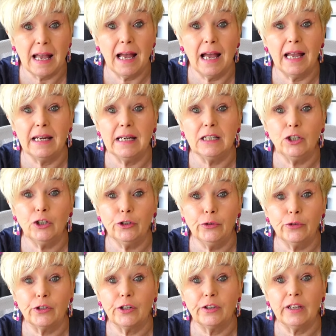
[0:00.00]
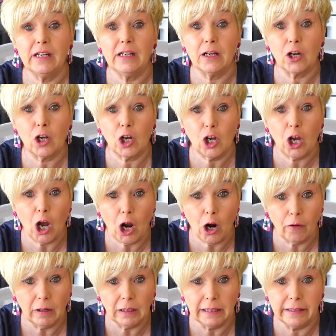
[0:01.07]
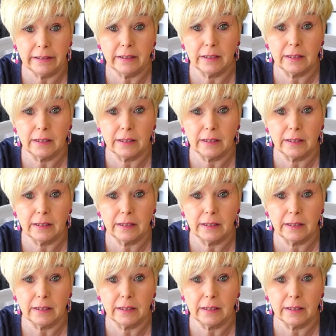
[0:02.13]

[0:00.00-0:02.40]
I used the Coralie